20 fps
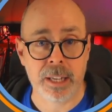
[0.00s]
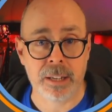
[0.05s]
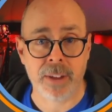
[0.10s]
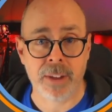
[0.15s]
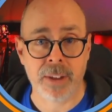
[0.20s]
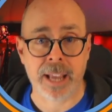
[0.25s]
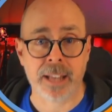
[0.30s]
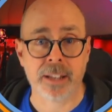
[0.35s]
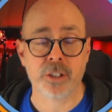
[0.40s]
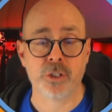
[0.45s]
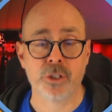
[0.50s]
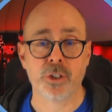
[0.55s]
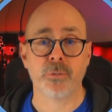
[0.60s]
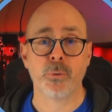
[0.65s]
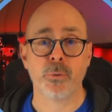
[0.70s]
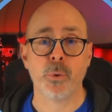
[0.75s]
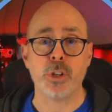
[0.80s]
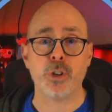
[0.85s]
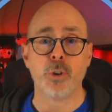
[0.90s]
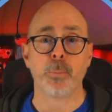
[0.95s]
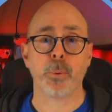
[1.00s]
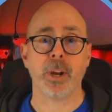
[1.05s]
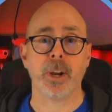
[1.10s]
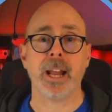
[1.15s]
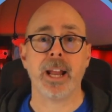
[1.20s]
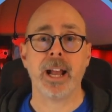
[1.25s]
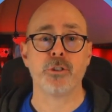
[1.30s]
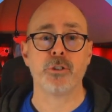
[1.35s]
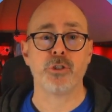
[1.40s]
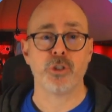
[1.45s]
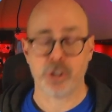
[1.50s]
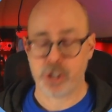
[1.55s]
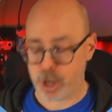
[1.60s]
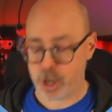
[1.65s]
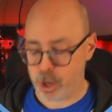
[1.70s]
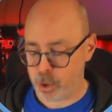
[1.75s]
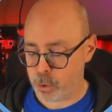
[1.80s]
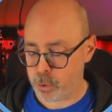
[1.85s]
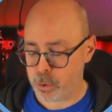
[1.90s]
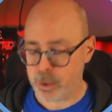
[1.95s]
advantage of when you print out your
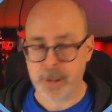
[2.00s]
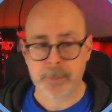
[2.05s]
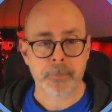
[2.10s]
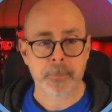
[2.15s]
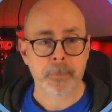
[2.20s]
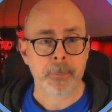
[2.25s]
code,